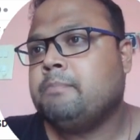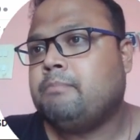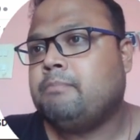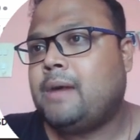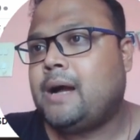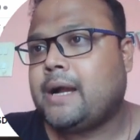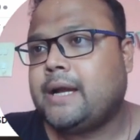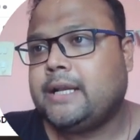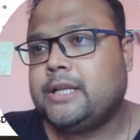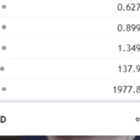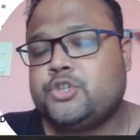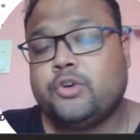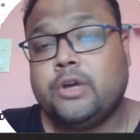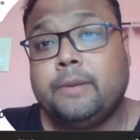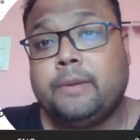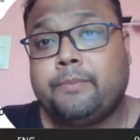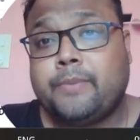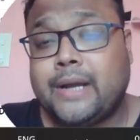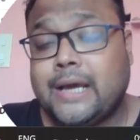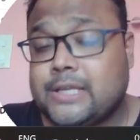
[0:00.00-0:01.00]
market is
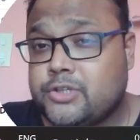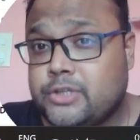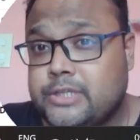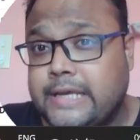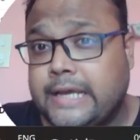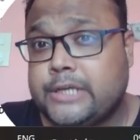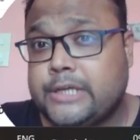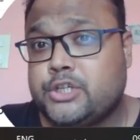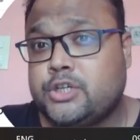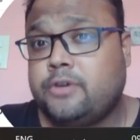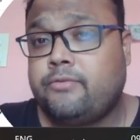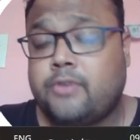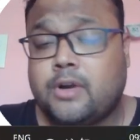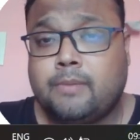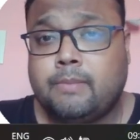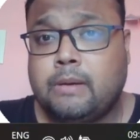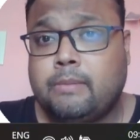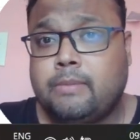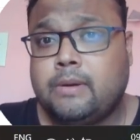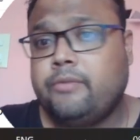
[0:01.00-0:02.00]
showing price rejection
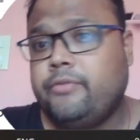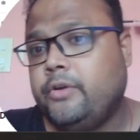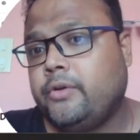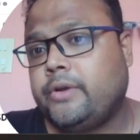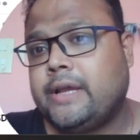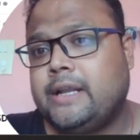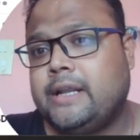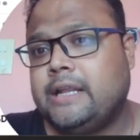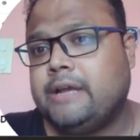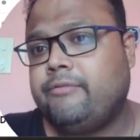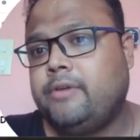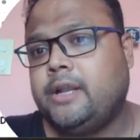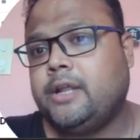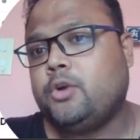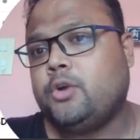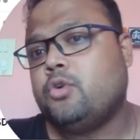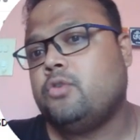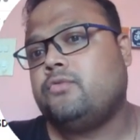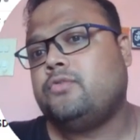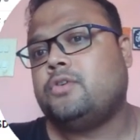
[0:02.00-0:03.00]
from above, you can definitely
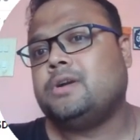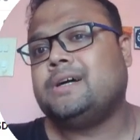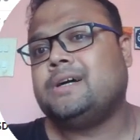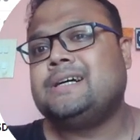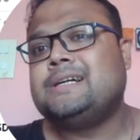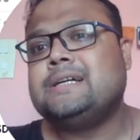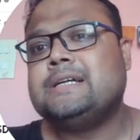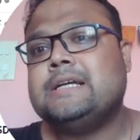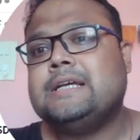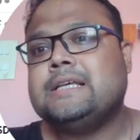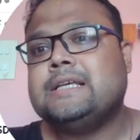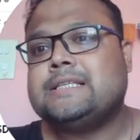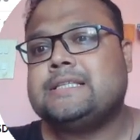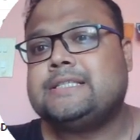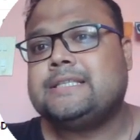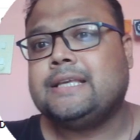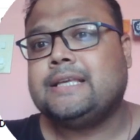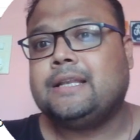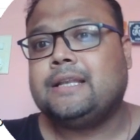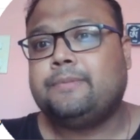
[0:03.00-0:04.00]
go for a
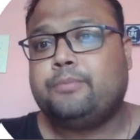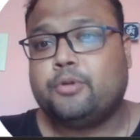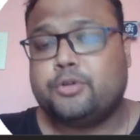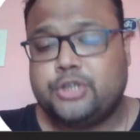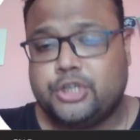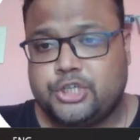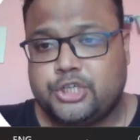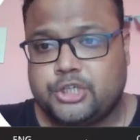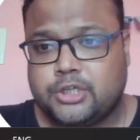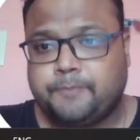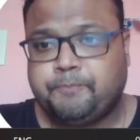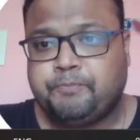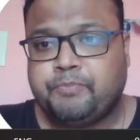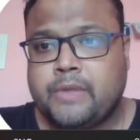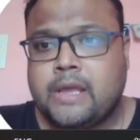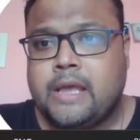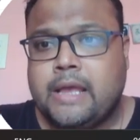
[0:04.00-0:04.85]
sell position.